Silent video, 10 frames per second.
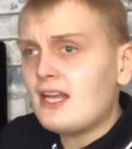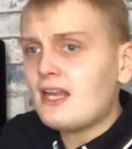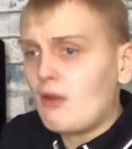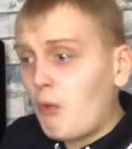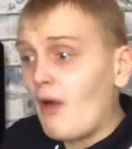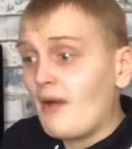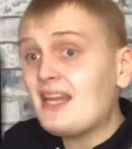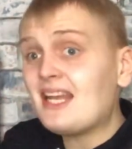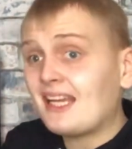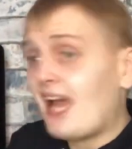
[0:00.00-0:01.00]
In well,
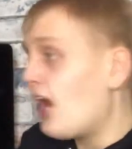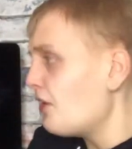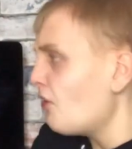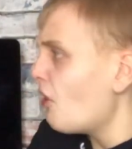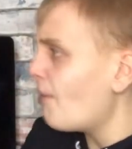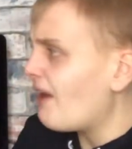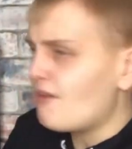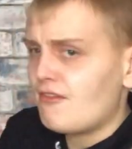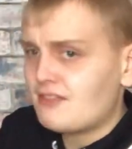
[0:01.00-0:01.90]
in the I don't know about the